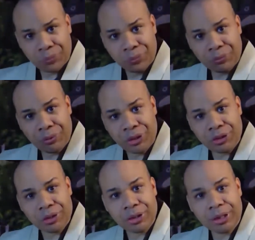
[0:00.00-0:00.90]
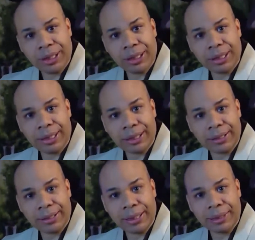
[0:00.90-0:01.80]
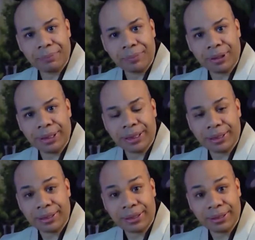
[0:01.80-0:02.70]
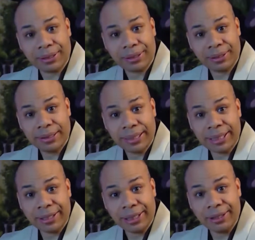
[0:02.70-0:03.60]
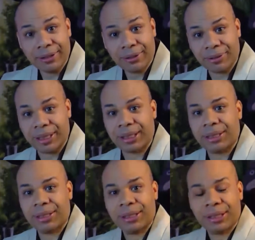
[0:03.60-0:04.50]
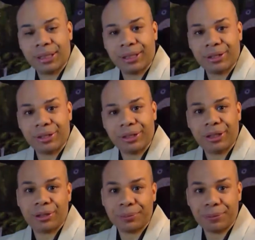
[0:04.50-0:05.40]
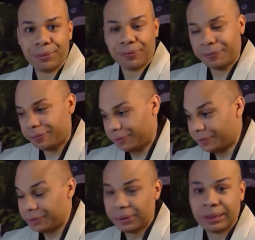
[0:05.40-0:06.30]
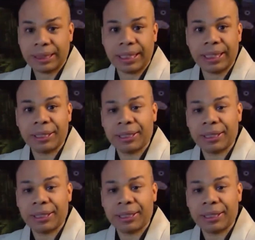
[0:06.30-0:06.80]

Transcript: When you start taking the next step, the next layer into it, you need to move. Okay.